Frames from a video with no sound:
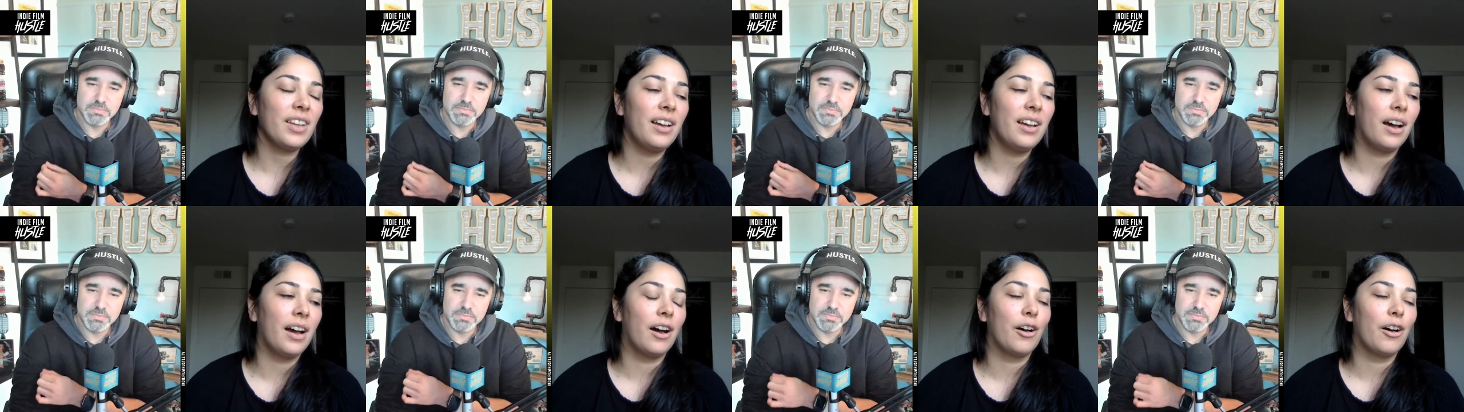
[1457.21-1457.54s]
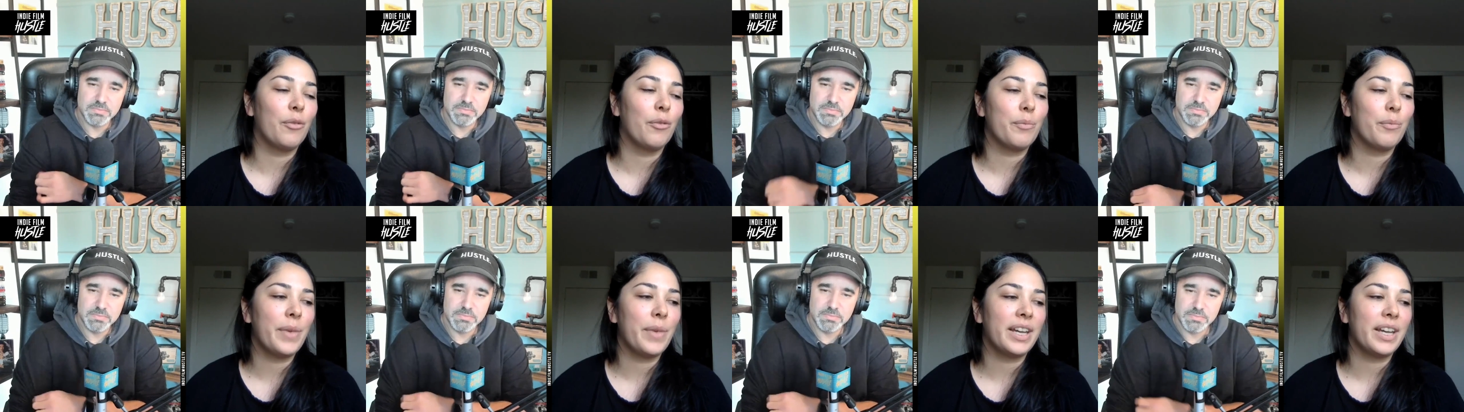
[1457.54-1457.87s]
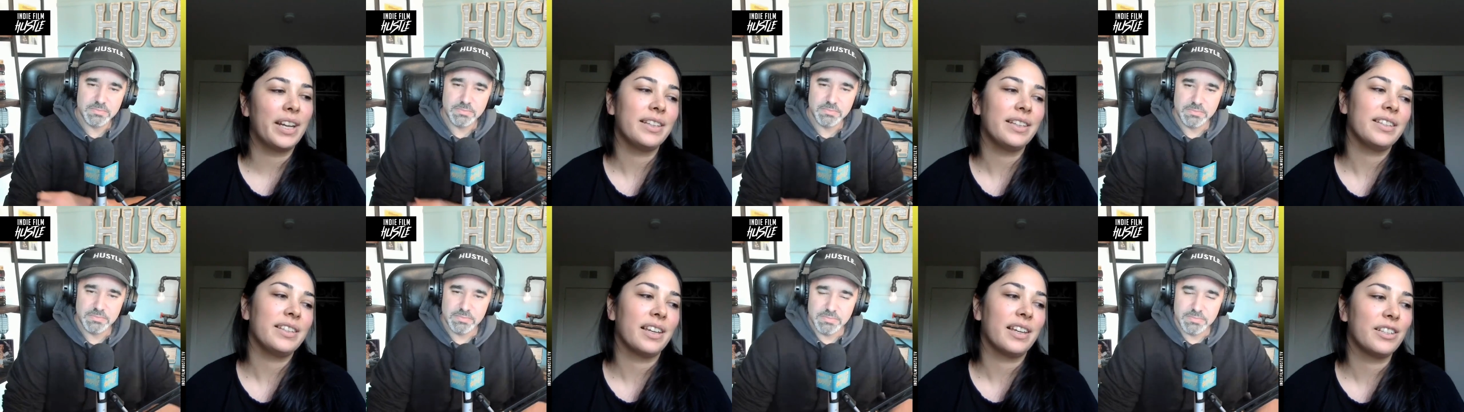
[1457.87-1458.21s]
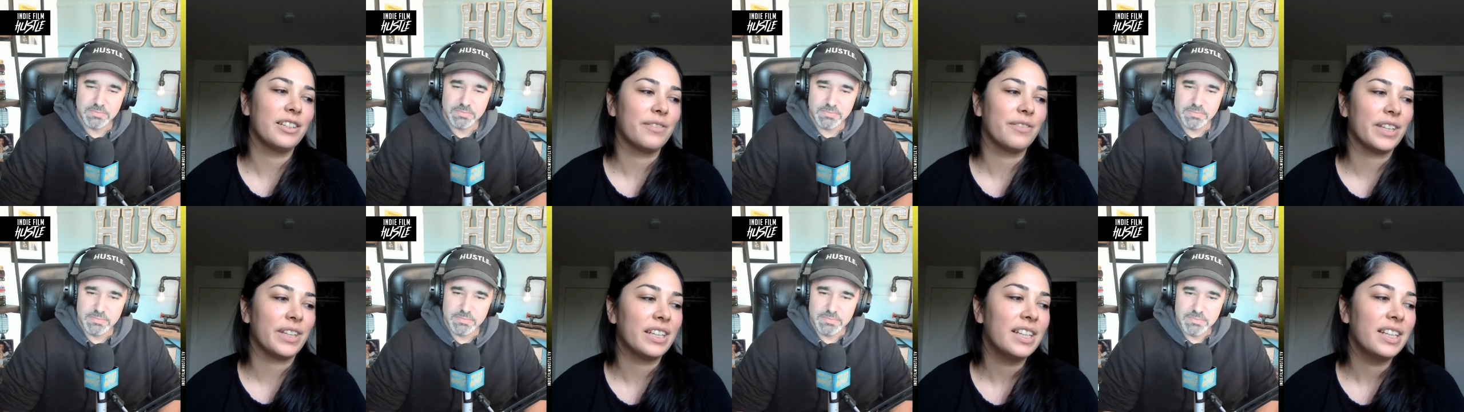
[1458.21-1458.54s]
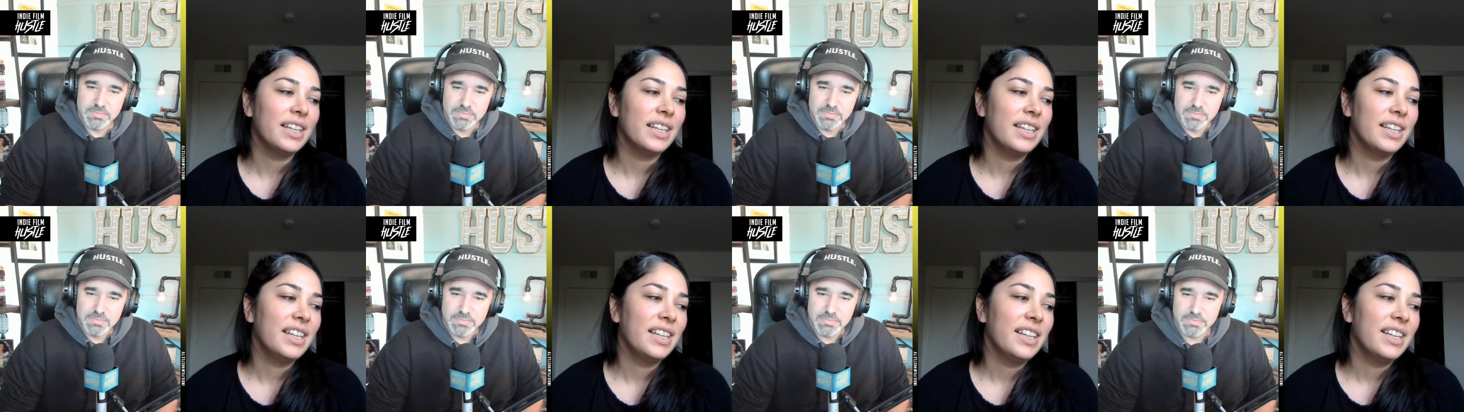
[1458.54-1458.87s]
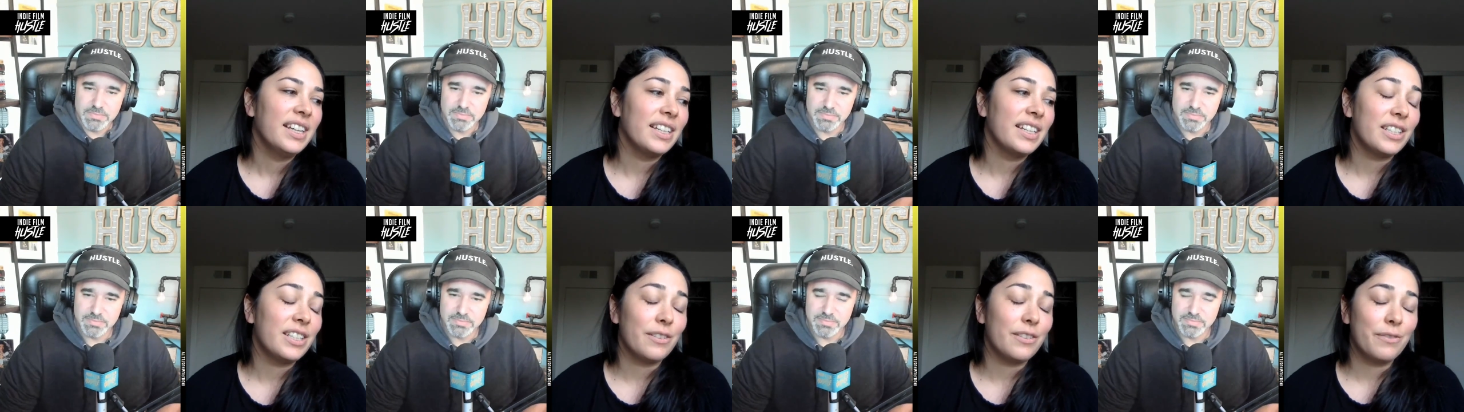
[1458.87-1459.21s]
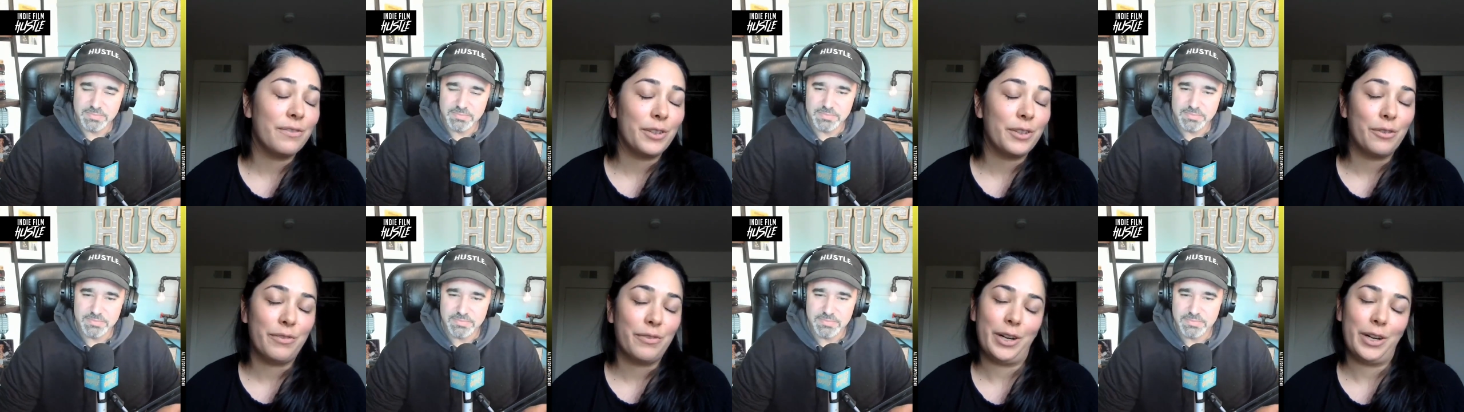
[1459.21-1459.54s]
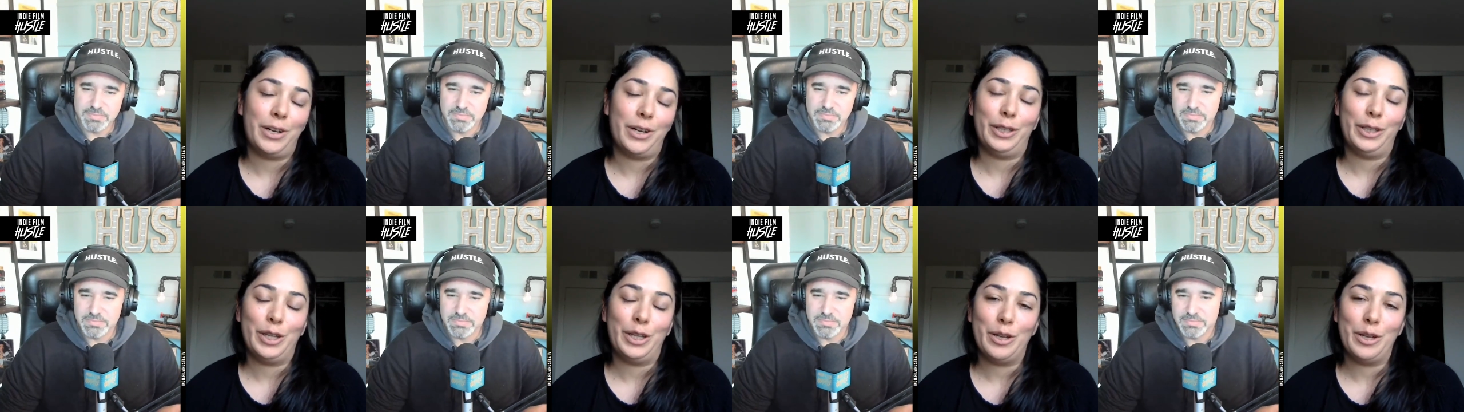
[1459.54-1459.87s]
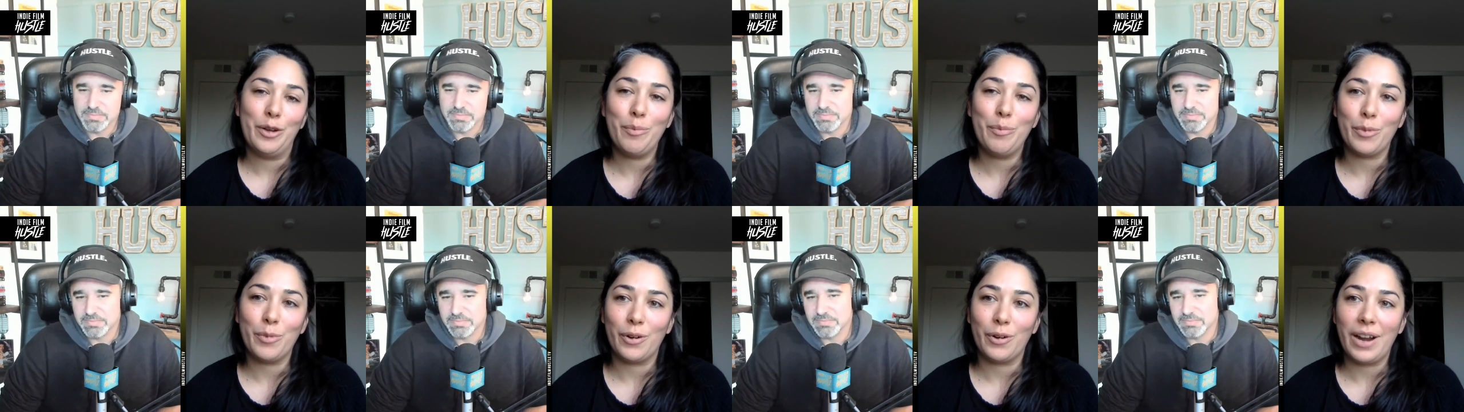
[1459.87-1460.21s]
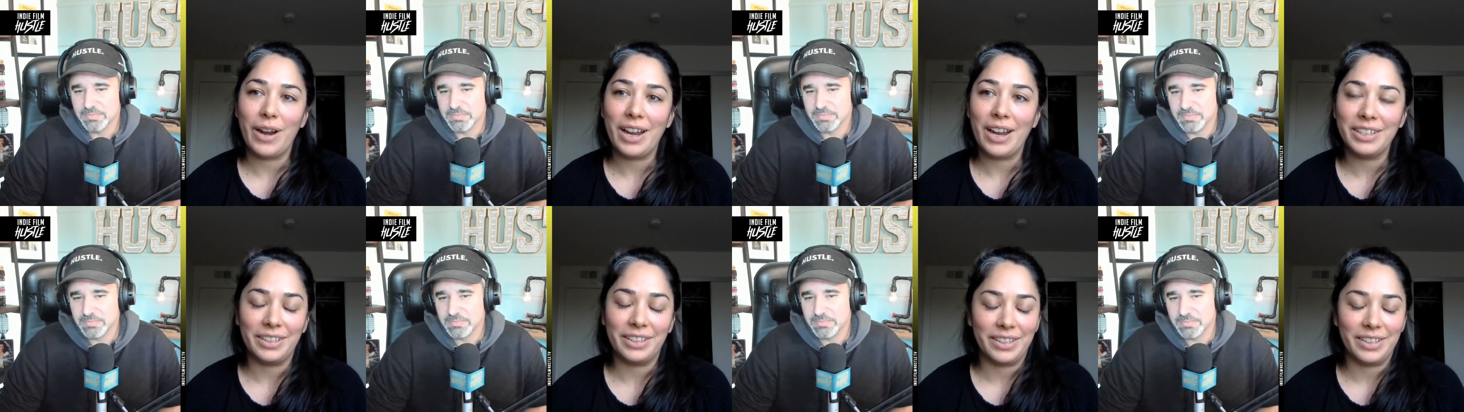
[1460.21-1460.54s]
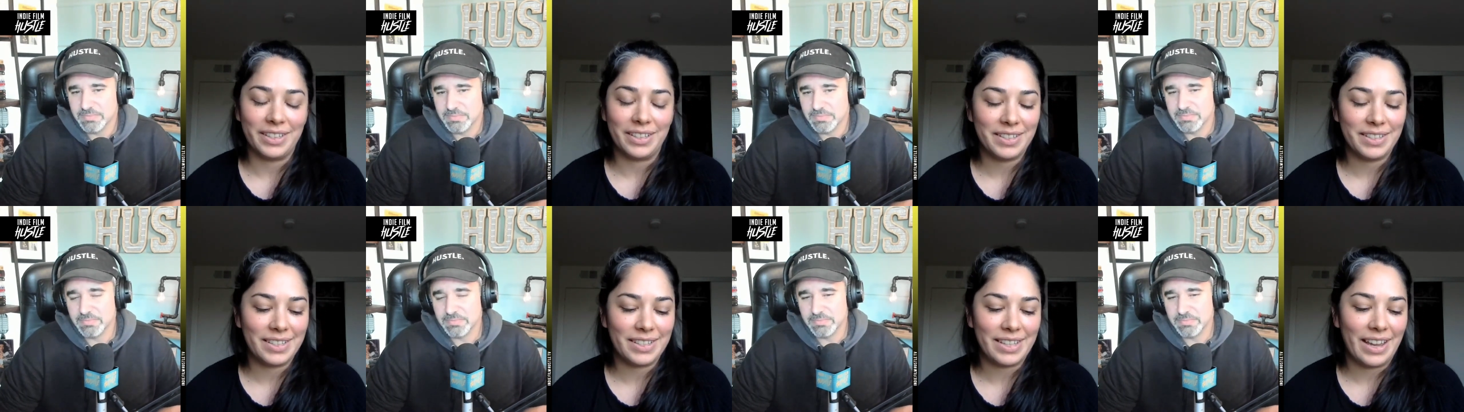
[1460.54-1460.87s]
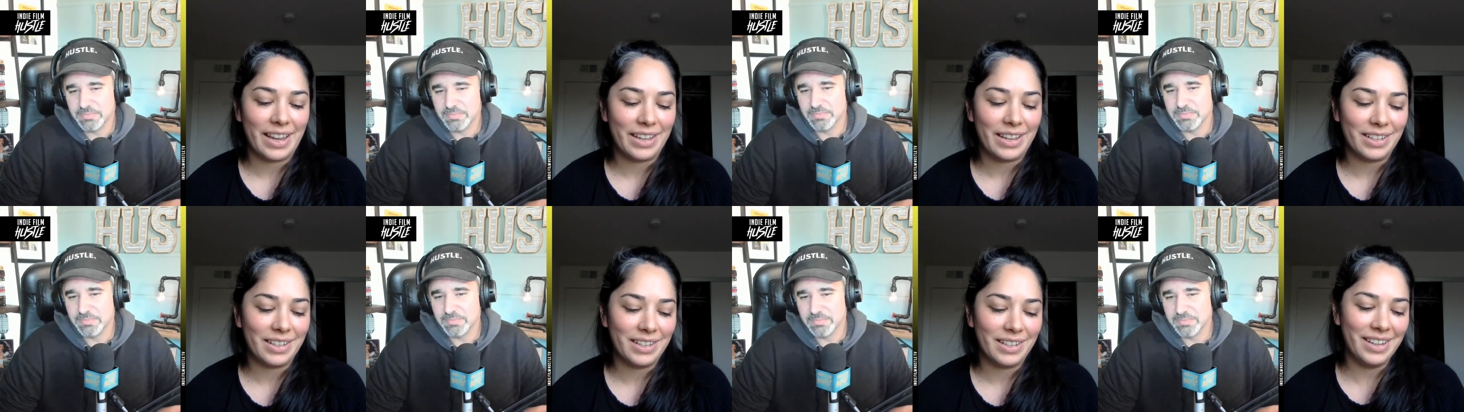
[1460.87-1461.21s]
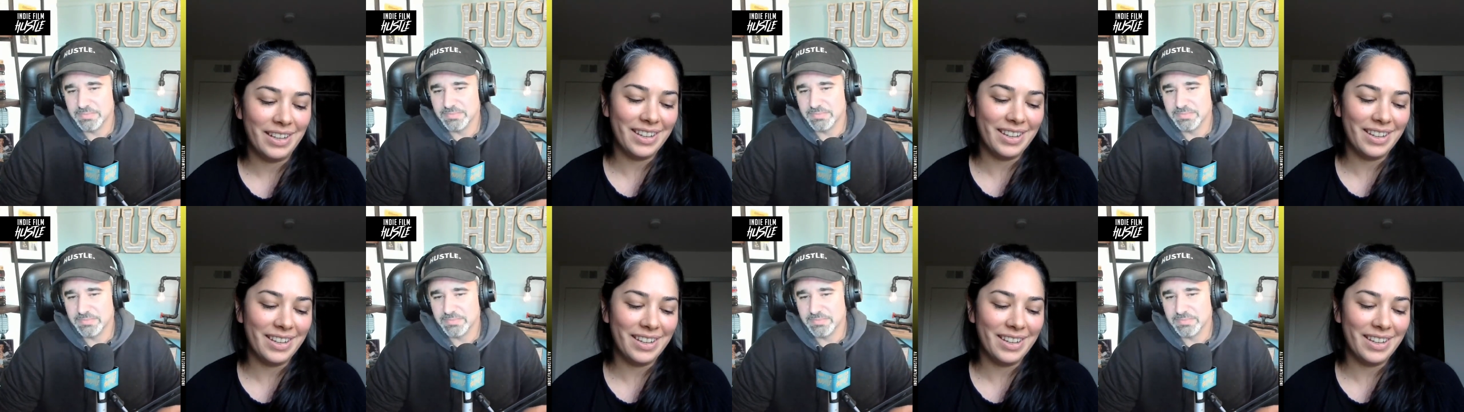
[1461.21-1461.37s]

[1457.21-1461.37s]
Speaker 1: Um, and at the end of it, it did feel fairly miraculous that